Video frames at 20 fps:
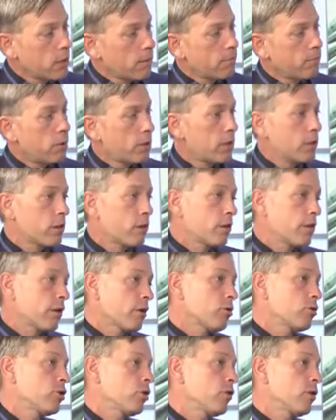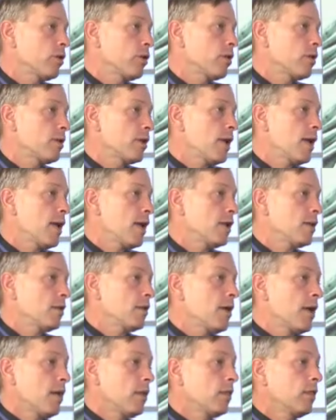but it's the Secretary of State
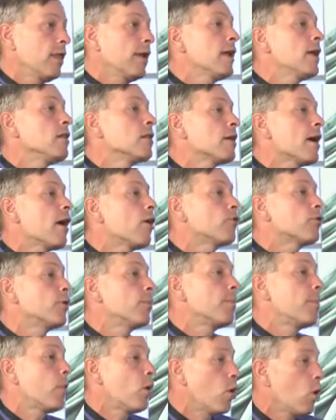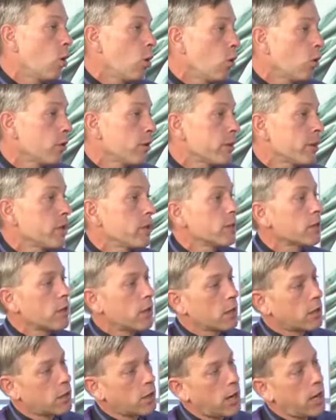that lays out the policies
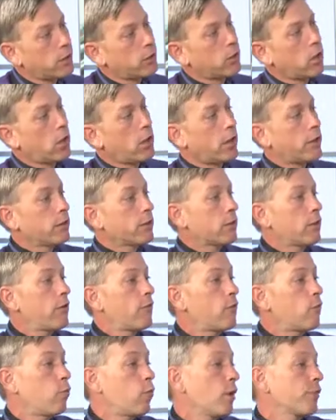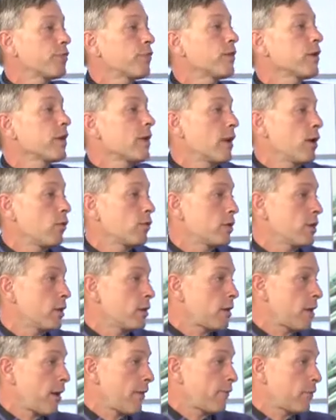and guidelines of what the
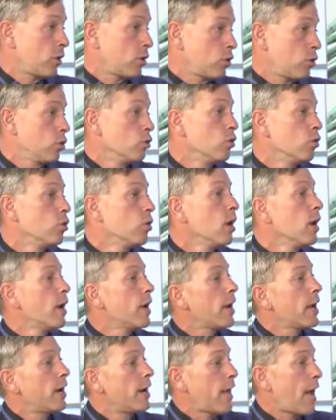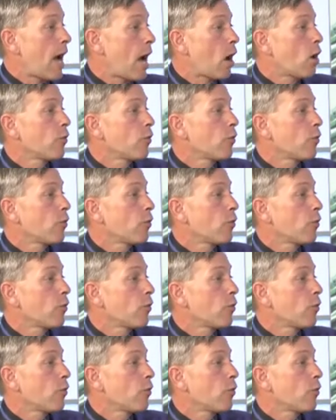counties have to do and how